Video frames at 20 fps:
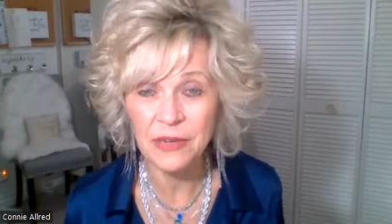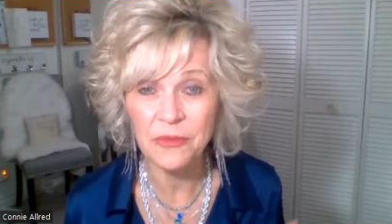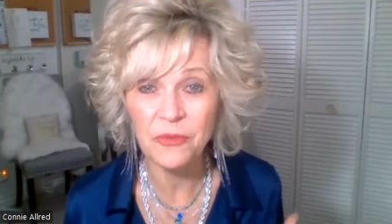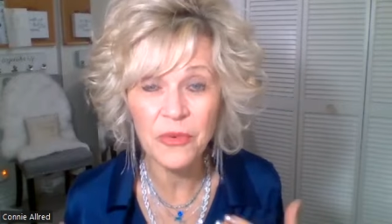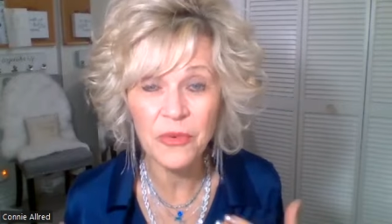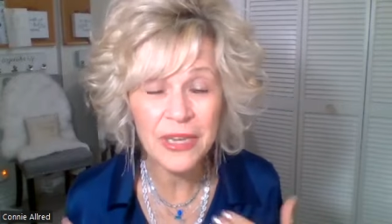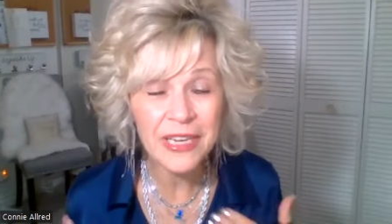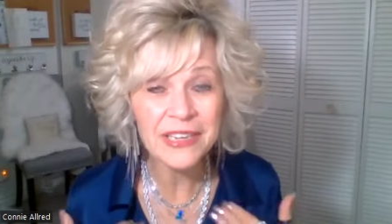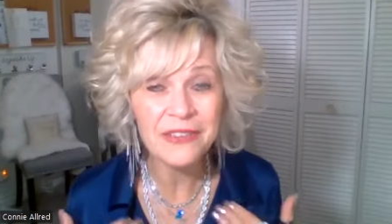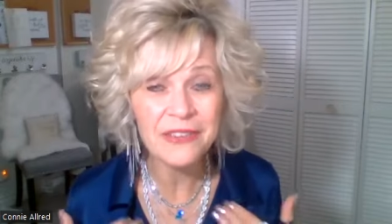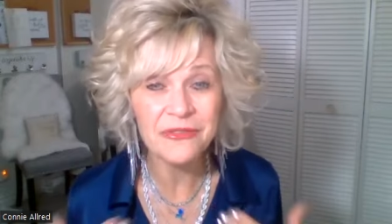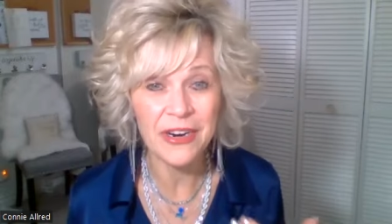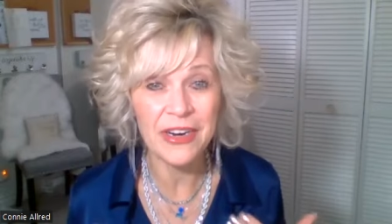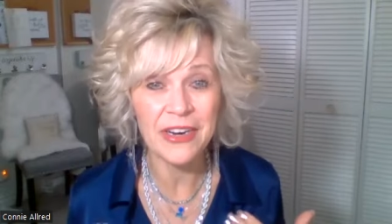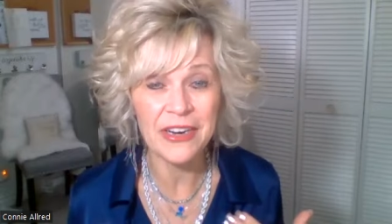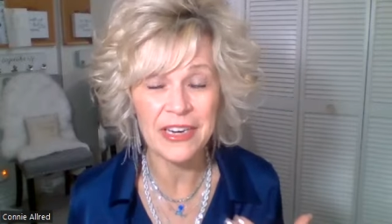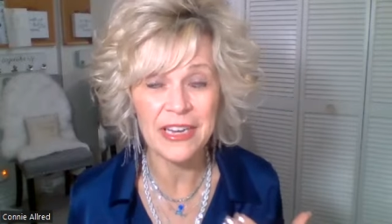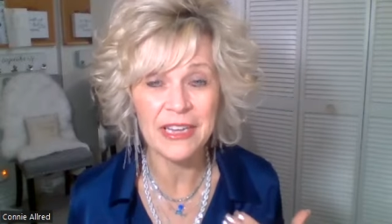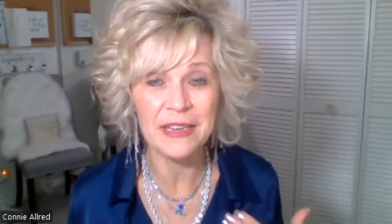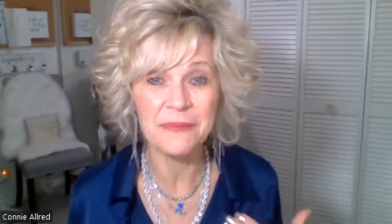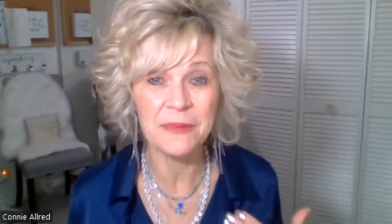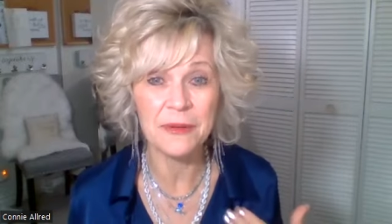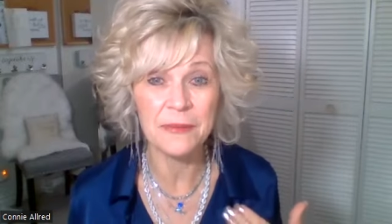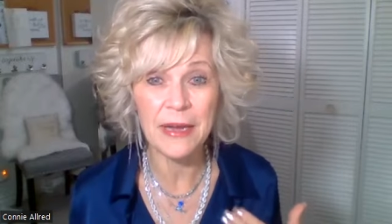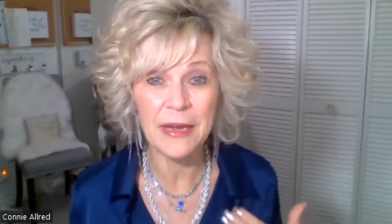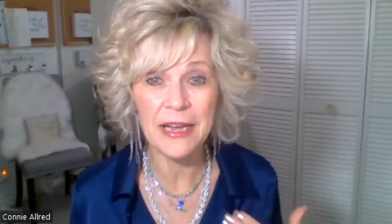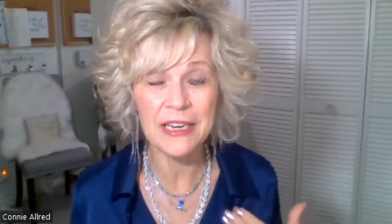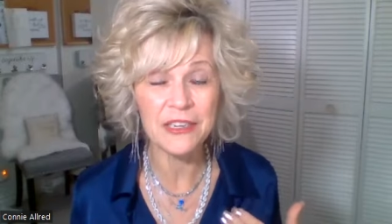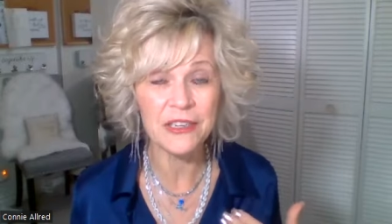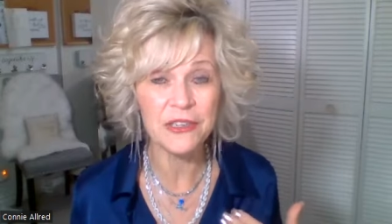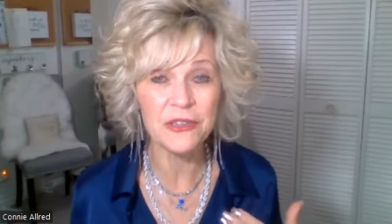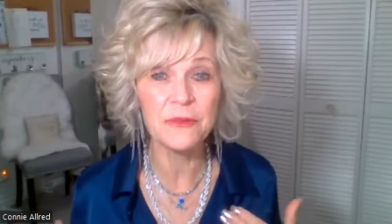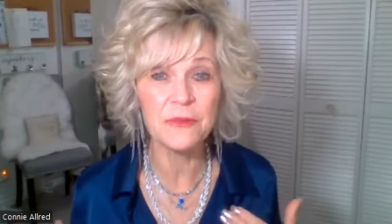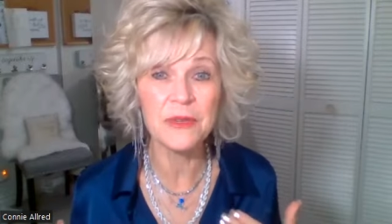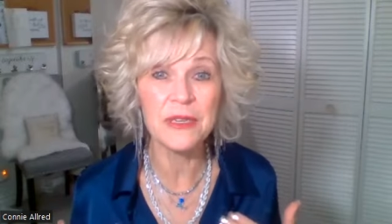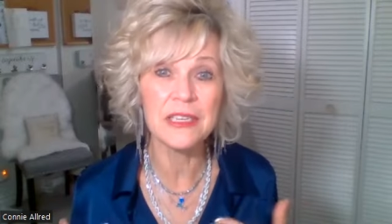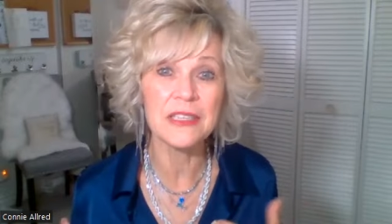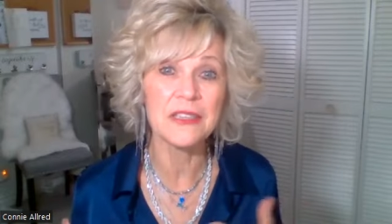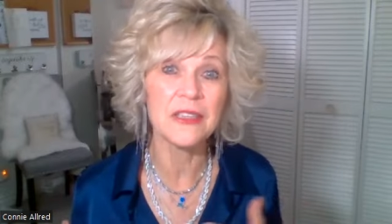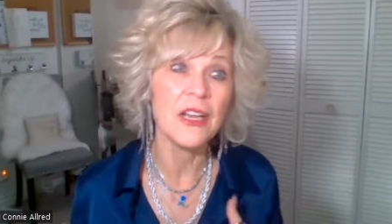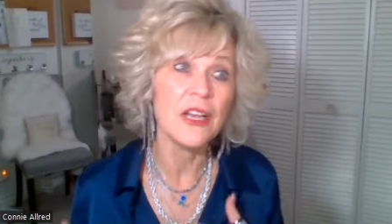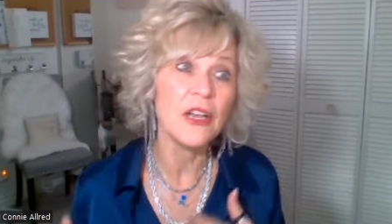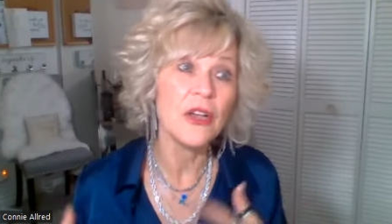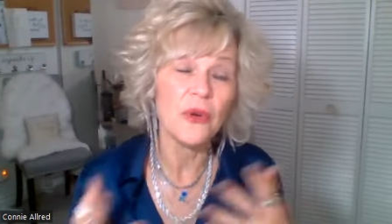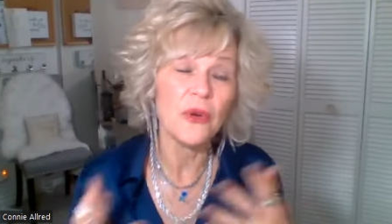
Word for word: And we get fired up about it too, because